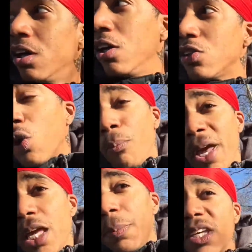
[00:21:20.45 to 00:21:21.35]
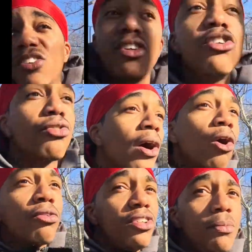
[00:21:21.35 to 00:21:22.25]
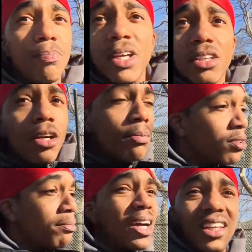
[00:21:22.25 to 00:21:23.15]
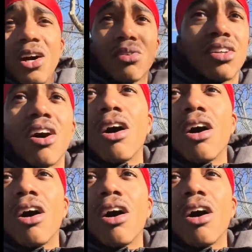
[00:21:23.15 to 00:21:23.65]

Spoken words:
So maybe she picked up somebody else's car,